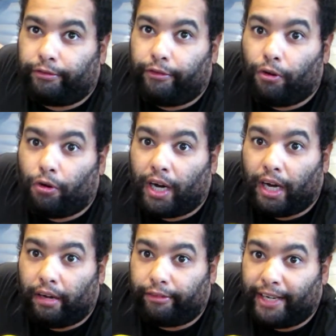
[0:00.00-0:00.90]
for
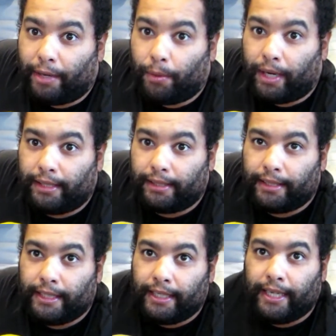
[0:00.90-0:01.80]
half an hour
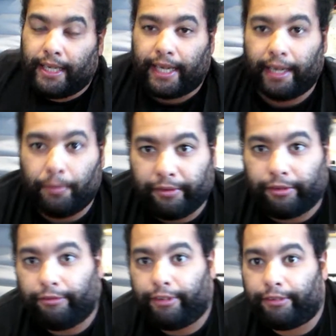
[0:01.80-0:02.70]
and I went
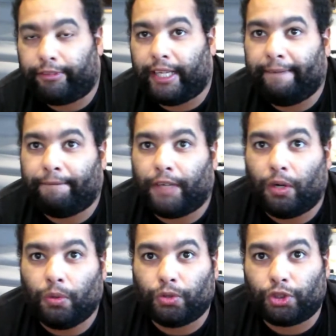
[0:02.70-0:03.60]
from 15
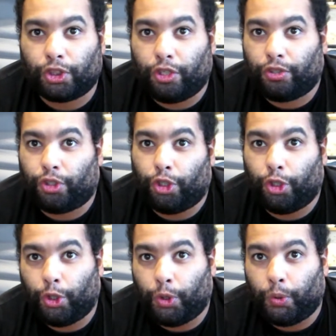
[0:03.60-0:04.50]
volts
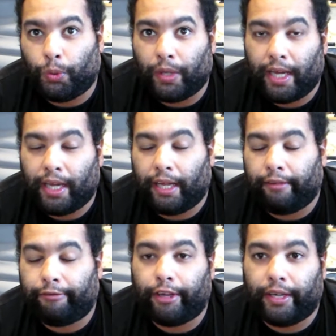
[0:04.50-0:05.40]
to
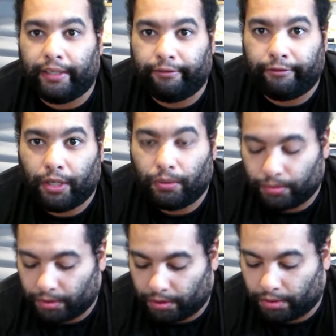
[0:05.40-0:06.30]
13
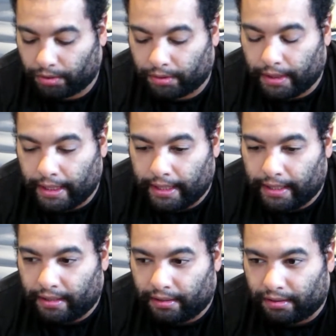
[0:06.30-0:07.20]
volts.
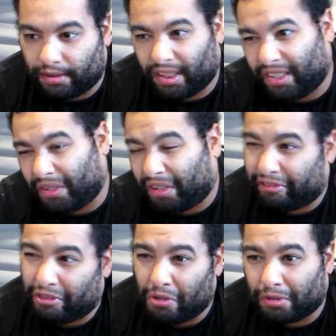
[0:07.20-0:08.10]
So I
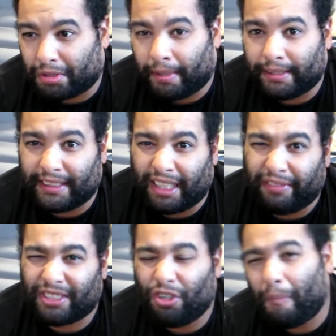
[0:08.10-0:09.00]
thought to
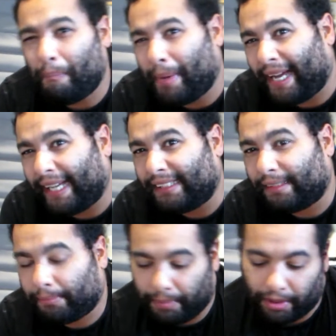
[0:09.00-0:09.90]
myself, it's not bad,
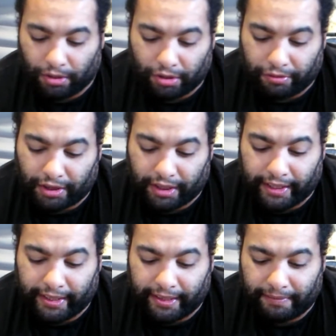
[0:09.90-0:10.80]
because obviously